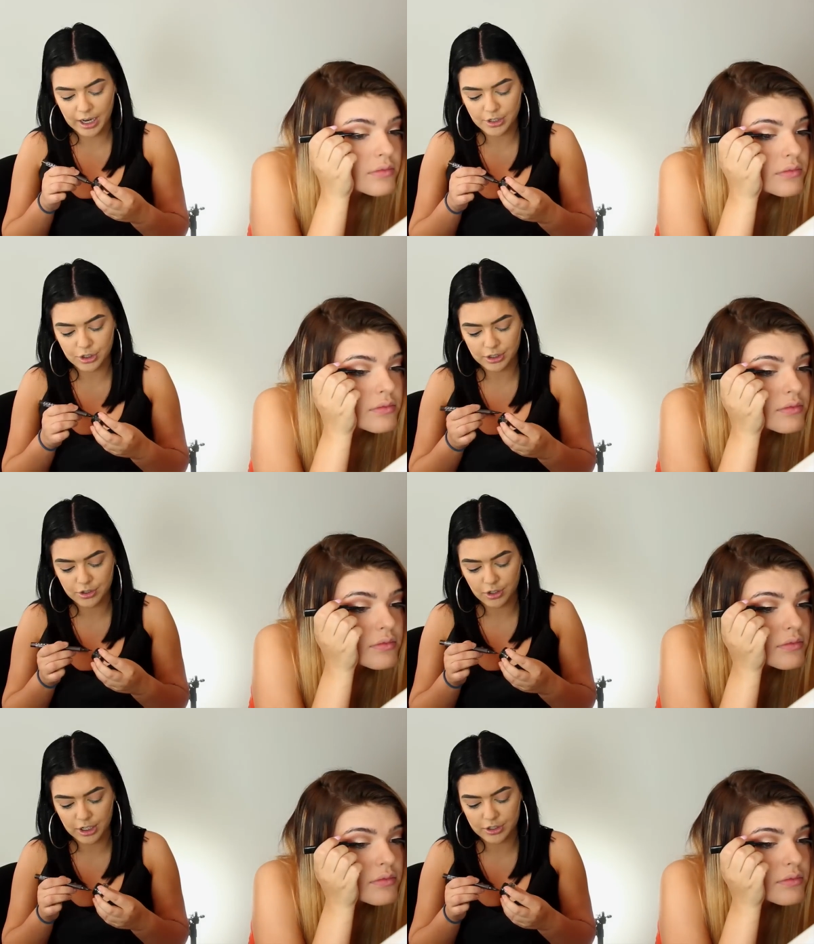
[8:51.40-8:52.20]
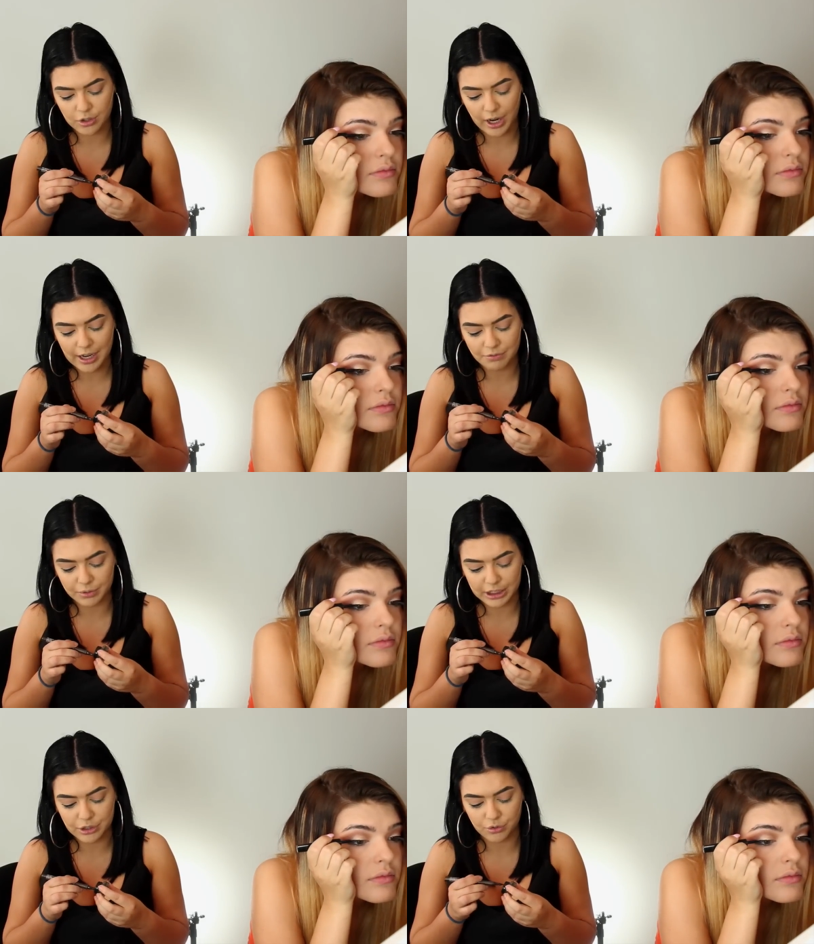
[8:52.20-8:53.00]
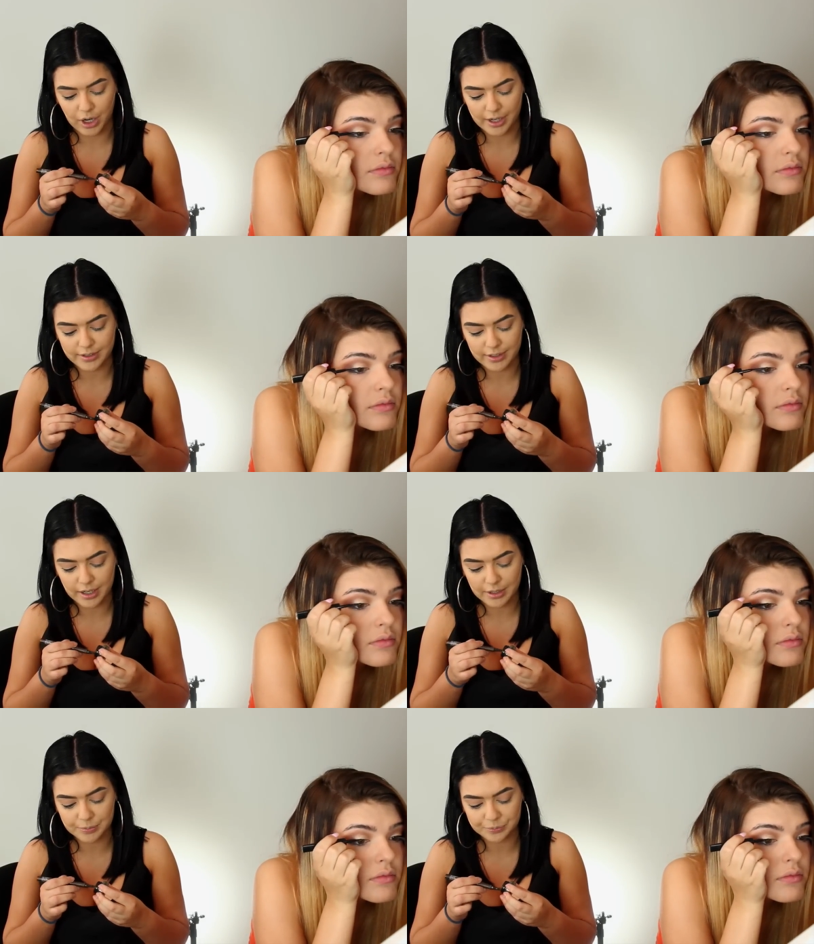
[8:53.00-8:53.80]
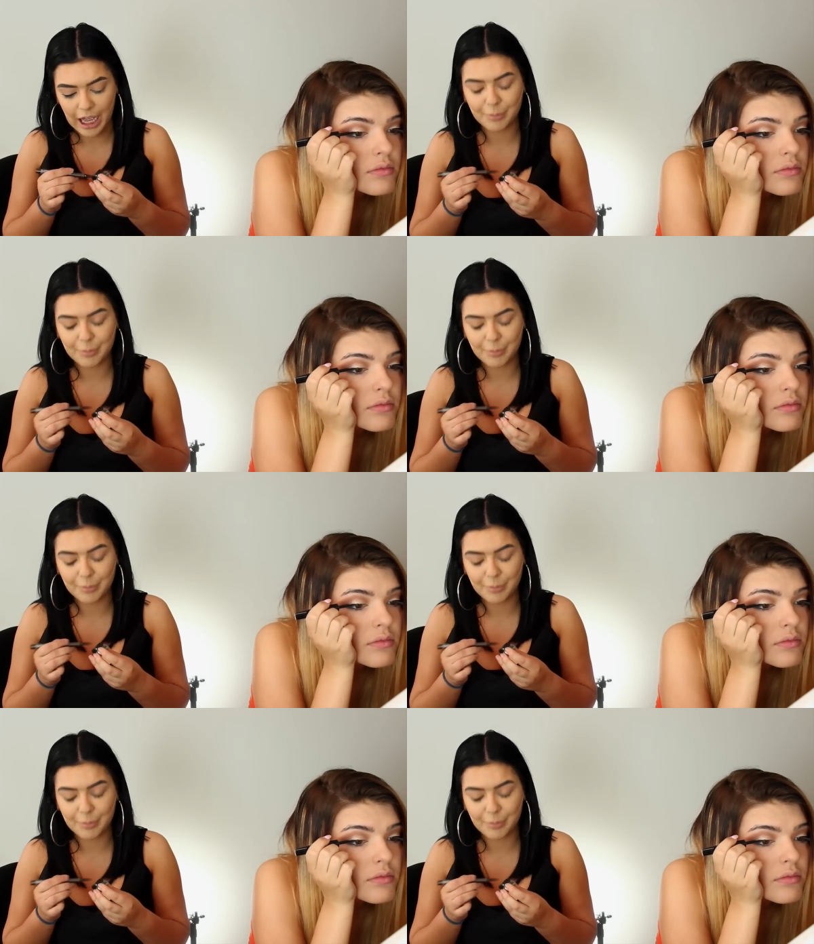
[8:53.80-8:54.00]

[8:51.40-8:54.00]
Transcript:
Speaker 1: I just started, so I have really dry skin.